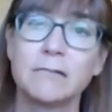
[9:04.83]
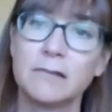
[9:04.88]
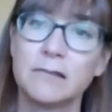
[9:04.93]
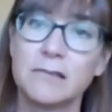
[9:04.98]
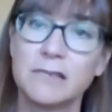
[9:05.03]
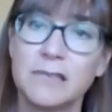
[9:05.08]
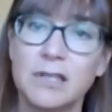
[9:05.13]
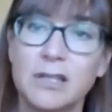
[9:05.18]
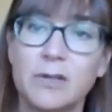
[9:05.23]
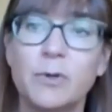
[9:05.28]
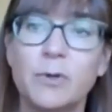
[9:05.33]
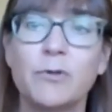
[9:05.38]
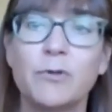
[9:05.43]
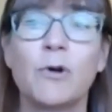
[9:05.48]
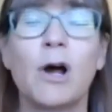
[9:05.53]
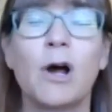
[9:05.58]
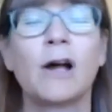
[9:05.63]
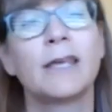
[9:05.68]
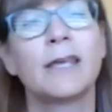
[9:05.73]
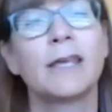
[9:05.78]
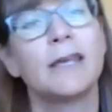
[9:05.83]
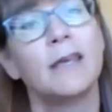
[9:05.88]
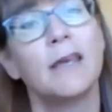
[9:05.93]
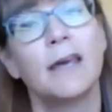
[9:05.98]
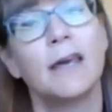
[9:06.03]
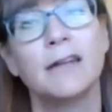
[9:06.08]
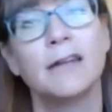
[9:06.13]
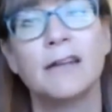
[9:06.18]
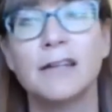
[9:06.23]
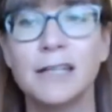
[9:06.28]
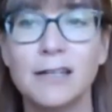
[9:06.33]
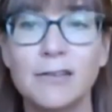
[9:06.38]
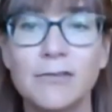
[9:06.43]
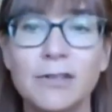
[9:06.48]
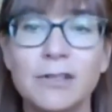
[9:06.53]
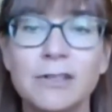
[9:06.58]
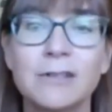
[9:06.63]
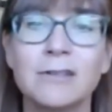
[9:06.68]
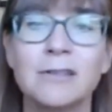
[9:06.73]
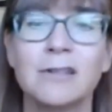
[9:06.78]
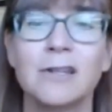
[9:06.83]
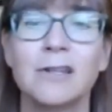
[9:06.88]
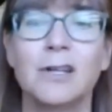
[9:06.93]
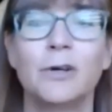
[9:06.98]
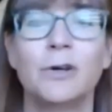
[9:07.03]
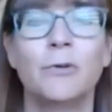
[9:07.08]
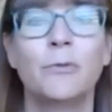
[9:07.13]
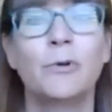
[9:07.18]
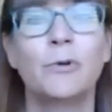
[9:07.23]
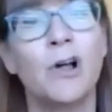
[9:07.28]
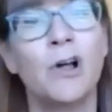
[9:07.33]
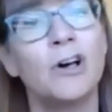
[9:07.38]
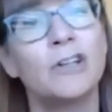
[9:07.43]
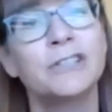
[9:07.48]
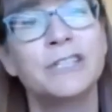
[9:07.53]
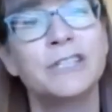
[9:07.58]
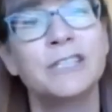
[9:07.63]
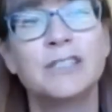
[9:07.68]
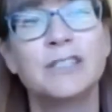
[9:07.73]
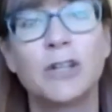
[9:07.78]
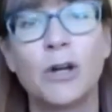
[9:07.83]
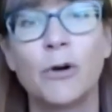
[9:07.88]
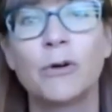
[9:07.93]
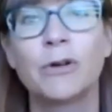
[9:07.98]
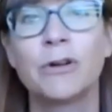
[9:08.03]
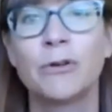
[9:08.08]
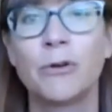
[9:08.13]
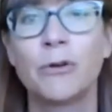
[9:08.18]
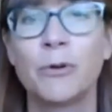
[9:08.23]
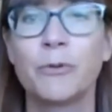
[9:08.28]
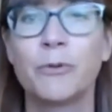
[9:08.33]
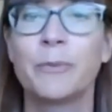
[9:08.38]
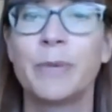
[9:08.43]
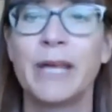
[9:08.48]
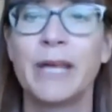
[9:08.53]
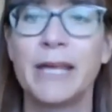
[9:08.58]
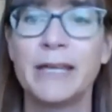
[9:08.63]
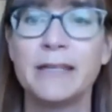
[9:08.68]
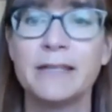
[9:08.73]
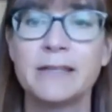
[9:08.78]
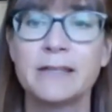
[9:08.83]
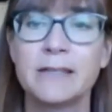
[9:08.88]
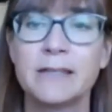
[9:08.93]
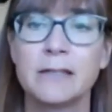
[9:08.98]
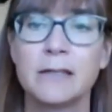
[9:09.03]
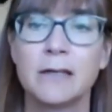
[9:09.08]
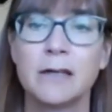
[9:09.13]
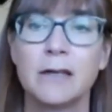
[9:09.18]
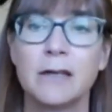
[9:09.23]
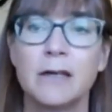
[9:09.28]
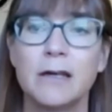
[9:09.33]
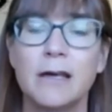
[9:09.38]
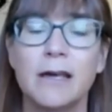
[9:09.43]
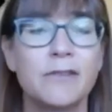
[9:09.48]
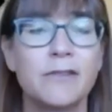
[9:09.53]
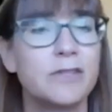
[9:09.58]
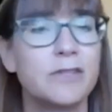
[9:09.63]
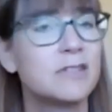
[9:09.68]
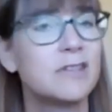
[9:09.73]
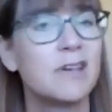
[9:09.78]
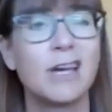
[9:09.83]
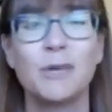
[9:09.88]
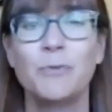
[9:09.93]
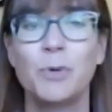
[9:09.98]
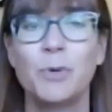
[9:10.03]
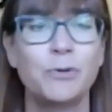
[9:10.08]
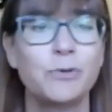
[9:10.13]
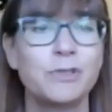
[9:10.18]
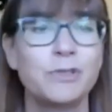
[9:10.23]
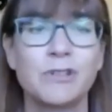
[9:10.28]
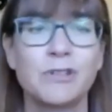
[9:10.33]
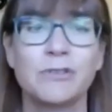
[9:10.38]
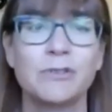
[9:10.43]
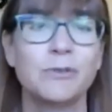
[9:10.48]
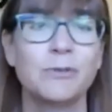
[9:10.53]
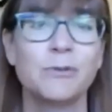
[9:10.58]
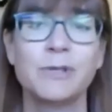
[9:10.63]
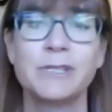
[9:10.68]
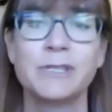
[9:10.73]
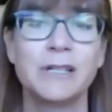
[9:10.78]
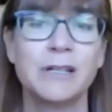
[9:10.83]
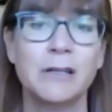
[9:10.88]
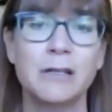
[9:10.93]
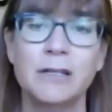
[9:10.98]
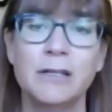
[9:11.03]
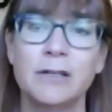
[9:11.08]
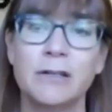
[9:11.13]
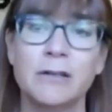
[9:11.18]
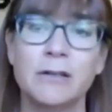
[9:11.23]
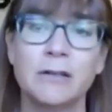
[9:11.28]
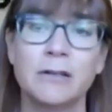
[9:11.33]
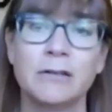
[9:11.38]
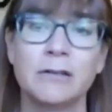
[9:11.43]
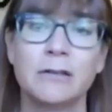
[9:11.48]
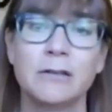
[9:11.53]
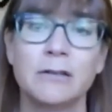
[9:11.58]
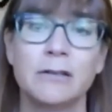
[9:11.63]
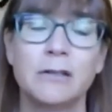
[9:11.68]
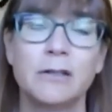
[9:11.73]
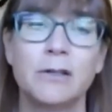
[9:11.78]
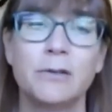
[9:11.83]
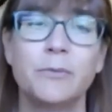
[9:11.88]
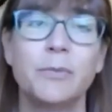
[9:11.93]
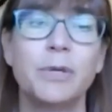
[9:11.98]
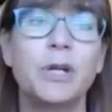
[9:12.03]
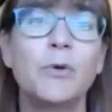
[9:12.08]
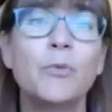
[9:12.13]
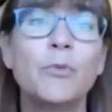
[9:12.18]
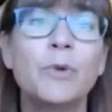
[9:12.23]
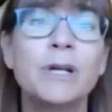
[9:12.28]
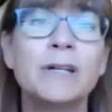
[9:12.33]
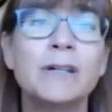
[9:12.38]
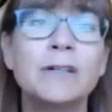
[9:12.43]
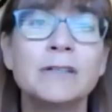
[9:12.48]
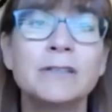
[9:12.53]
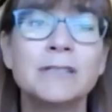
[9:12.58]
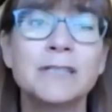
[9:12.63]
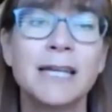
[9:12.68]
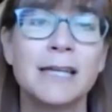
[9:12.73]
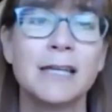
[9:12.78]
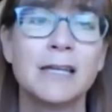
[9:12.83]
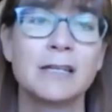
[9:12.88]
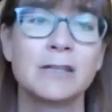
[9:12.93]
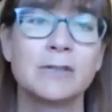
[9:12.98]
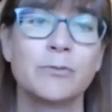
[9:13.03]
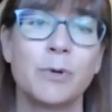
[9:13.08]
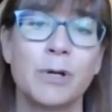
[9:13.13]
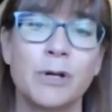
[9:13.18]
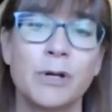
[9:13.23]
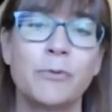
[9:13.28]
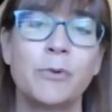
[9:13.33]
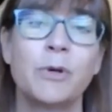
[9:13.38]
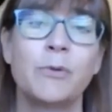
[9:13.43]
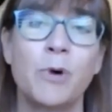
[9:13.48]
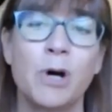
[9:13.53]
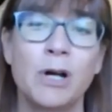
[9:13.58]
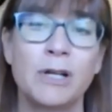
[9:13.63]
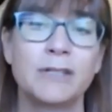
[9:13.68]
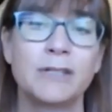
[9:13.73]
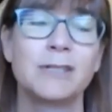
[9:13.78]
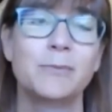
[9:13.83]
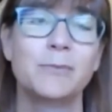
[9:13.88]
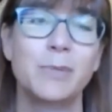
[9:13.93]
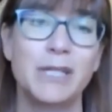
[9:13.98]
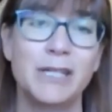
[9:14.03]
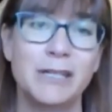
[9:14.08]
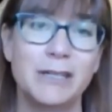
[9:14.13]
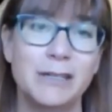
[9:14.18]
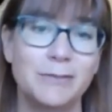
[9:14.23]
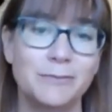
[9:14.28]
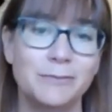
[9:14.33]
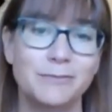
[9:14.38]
It's going to be rocky and uneven. We'll all need to go at our own pace, and the signposts aren't always clear, but it will take us where we want to be.